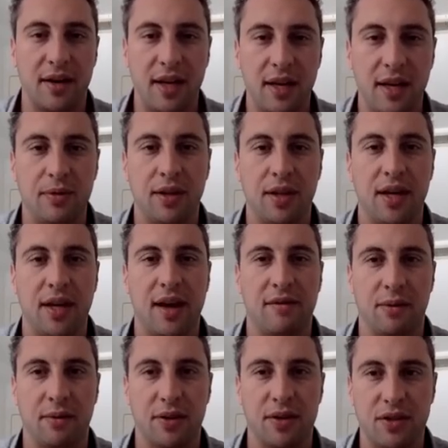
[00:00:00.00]
equally
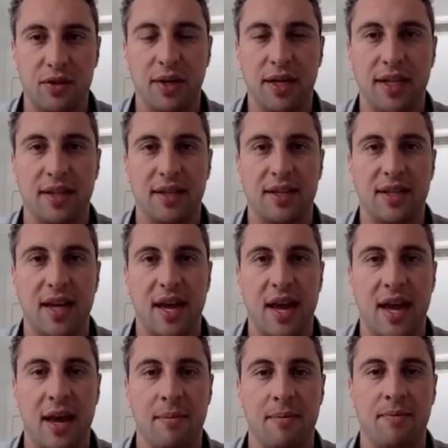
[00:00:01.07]
everyone's treated the
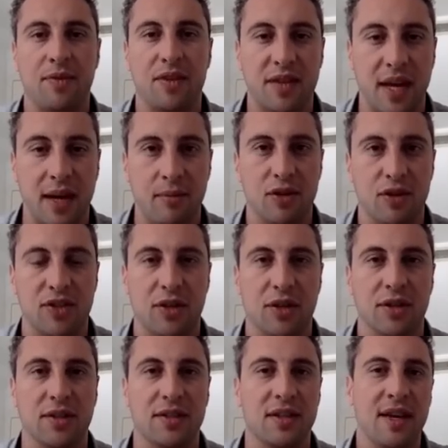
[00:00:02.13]
same same
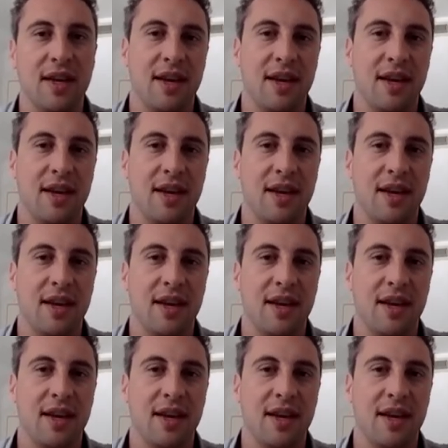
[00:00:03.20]
results